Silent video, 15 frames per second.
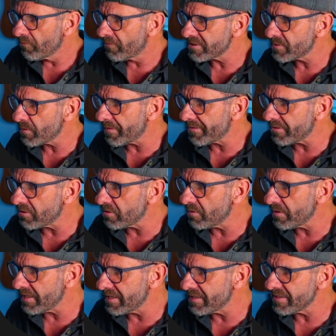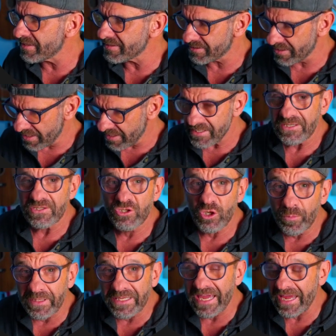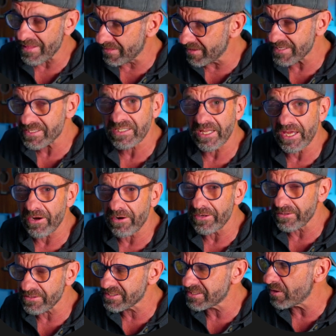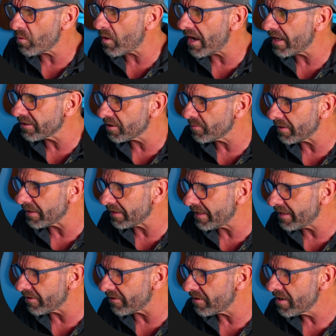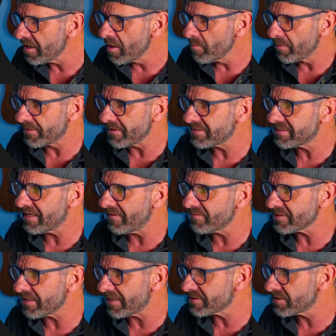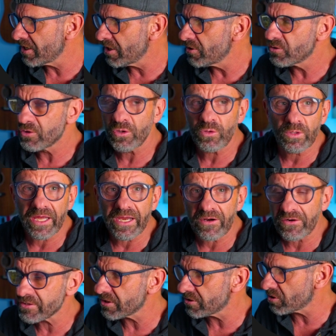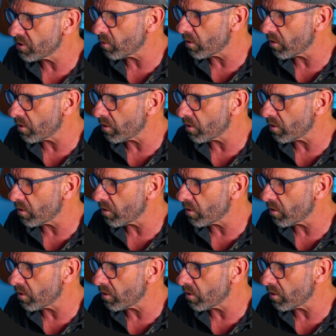First thing we want to do is duplicate this layer. You'll see why a little bit later, but this gives us 2 layers to